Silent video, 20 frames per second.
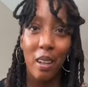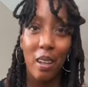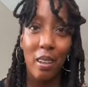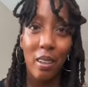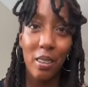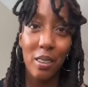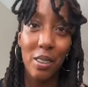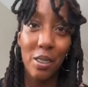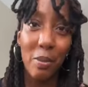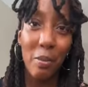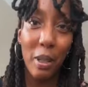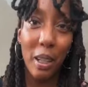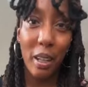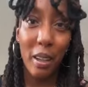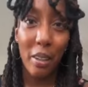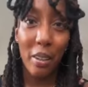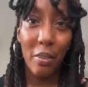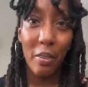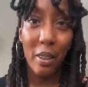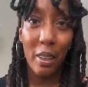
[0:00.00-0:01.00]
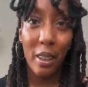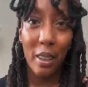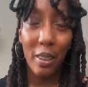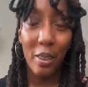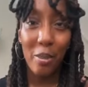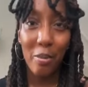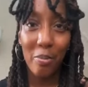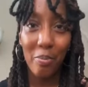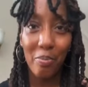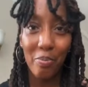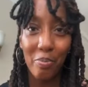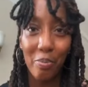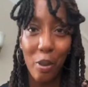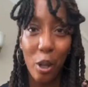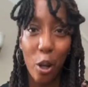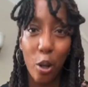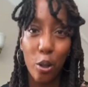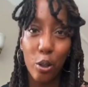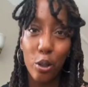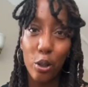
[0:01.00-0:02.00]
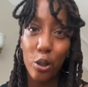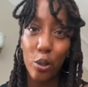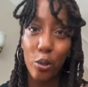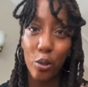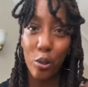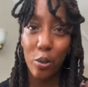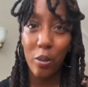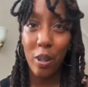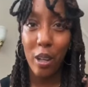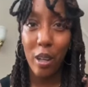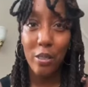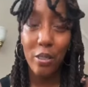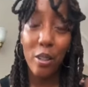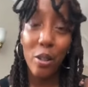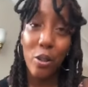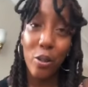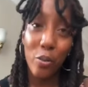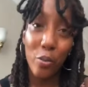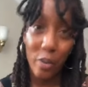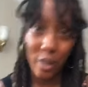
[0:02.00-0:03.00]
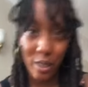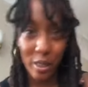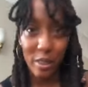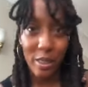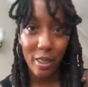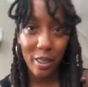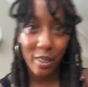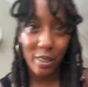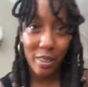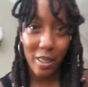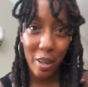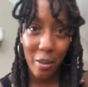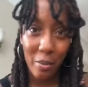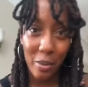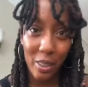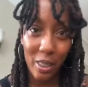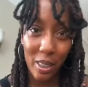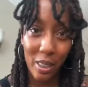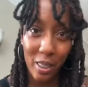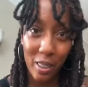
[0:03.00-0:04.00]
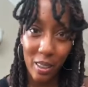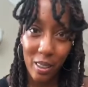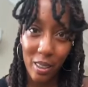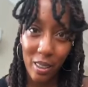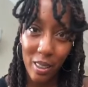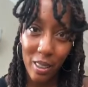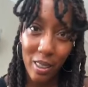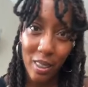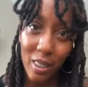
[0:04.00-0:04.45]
It's Michaela Valletta, also known as the Renaissance Amazon